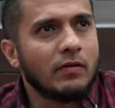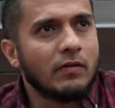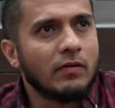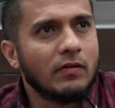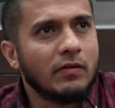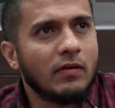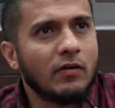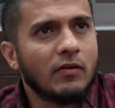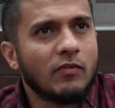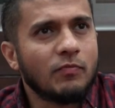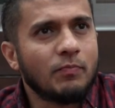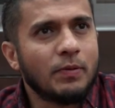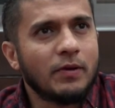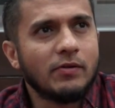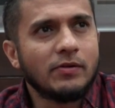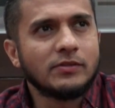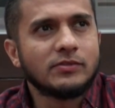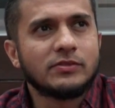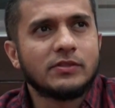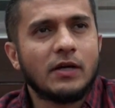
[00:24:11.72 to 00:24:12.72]
a lot of
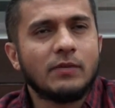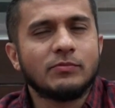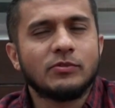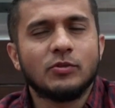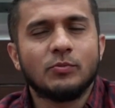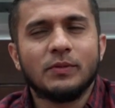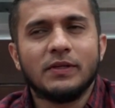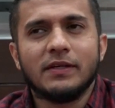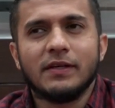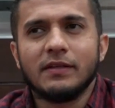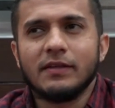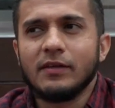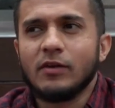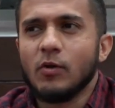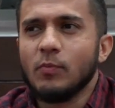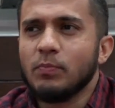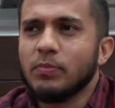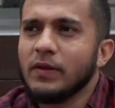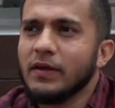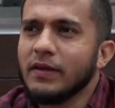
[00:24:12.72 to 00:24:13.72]
parents come to me and they
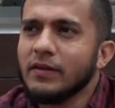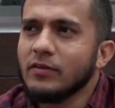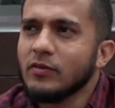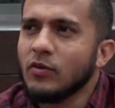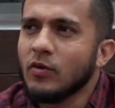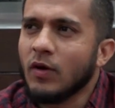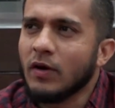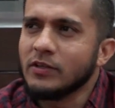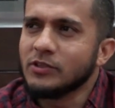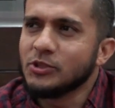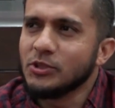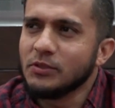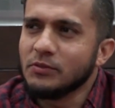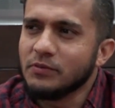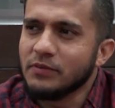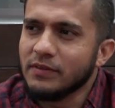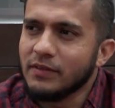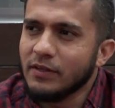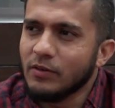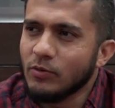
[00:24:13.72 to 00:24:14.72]
complain, our
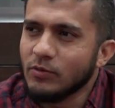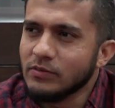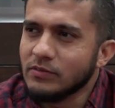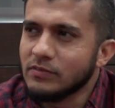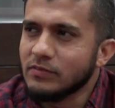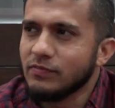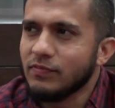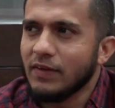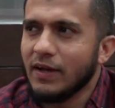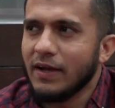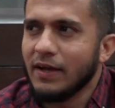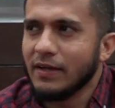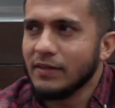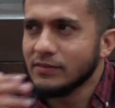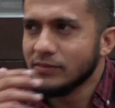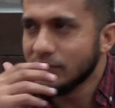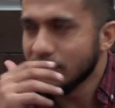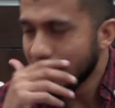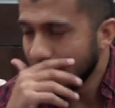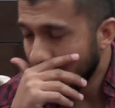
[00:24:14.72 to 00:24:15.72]
children, they don't
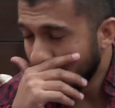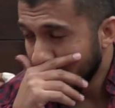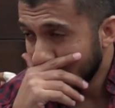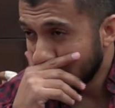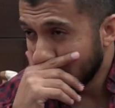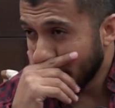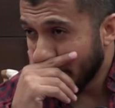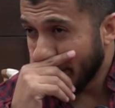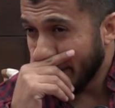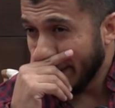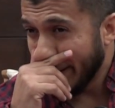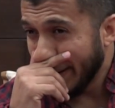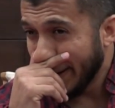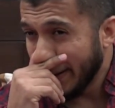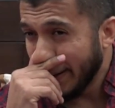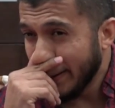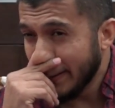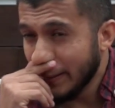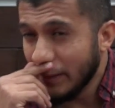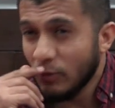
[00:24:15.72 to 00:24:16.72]
fast, they don't
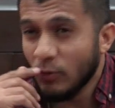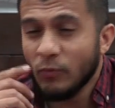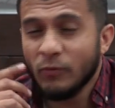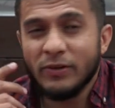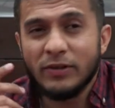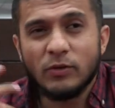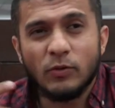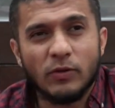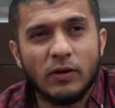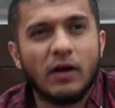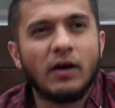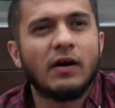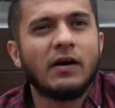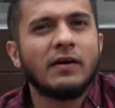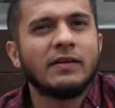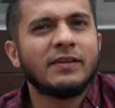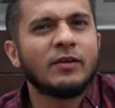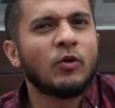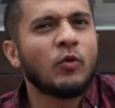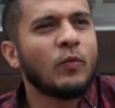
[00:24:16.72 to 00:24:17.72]
pray, they don't read
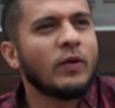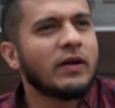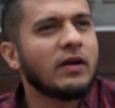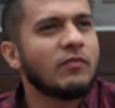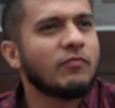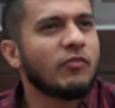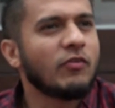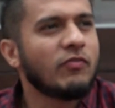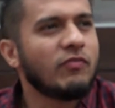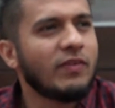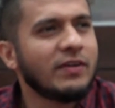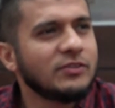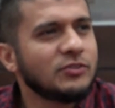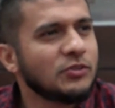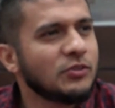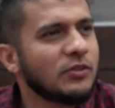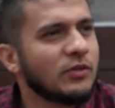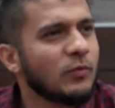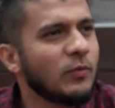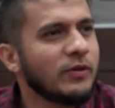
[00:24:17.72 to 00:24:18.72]
Quran, they don't wake up for
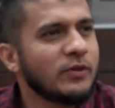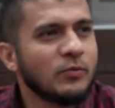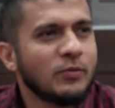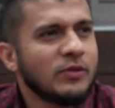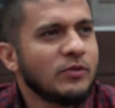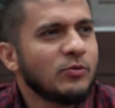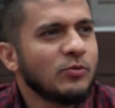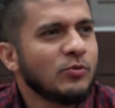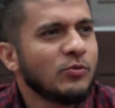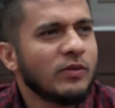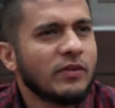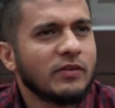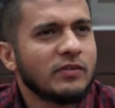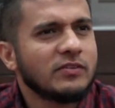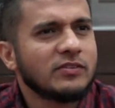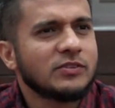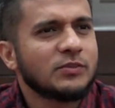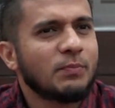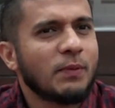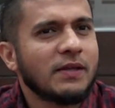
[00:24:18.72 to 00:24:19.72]
Fajr. What do? They
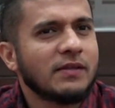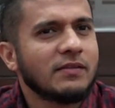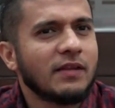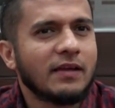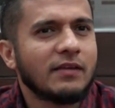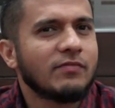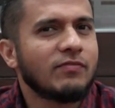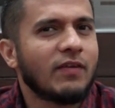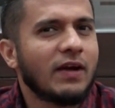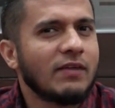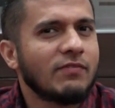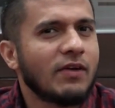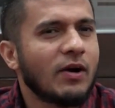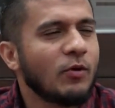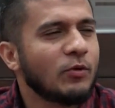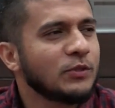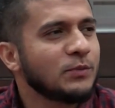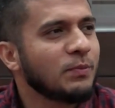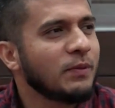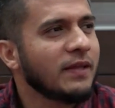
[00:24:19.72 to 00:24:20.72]
just spend 5
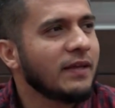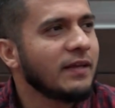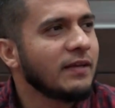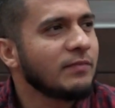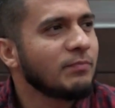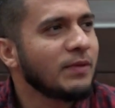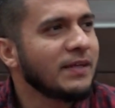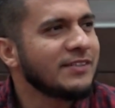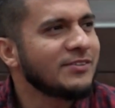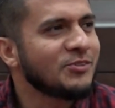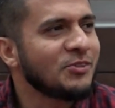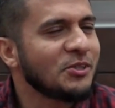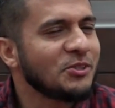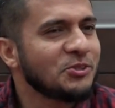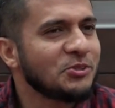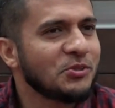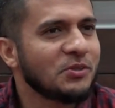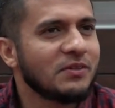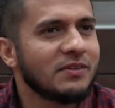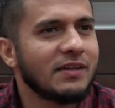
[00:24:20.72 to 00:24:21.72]
hours playing
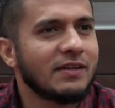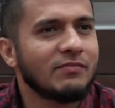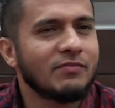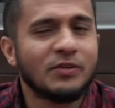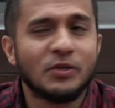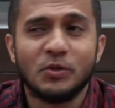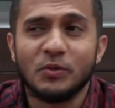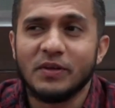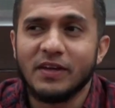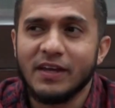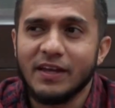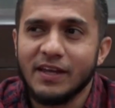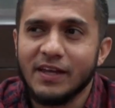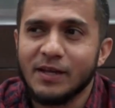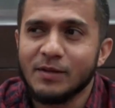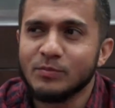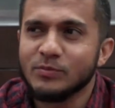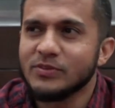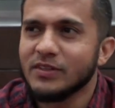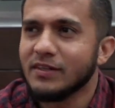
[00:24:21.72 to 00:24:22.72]
PlayStation and video
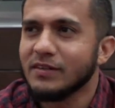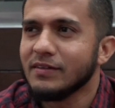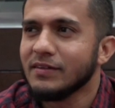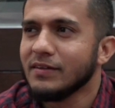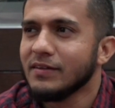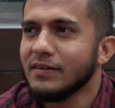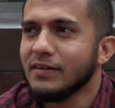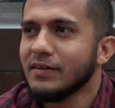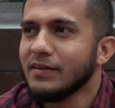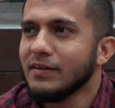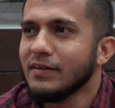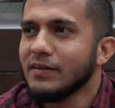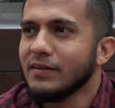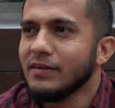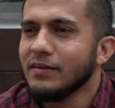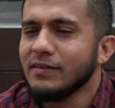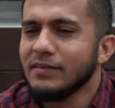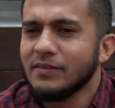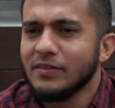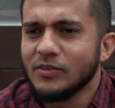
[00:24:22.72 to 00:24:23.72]
games, and
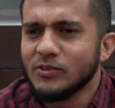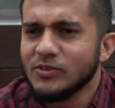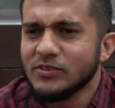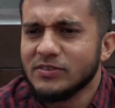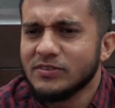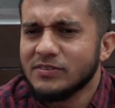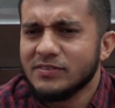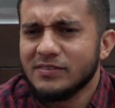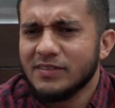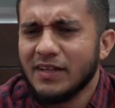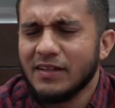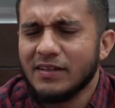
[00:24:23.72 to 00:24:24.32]
they're just